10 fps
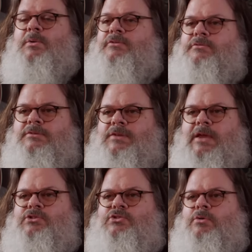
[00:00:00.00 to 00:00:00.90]
to it as
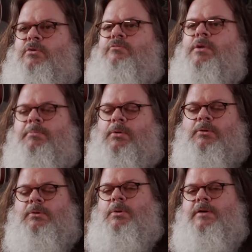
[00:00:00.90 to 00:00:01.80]
texture or ripple
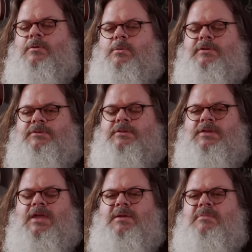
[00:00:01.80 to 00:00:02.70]
or whatever it was at the
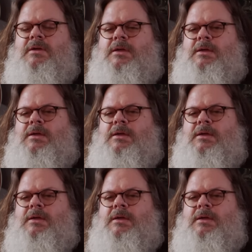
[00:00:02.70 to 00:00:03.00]
time,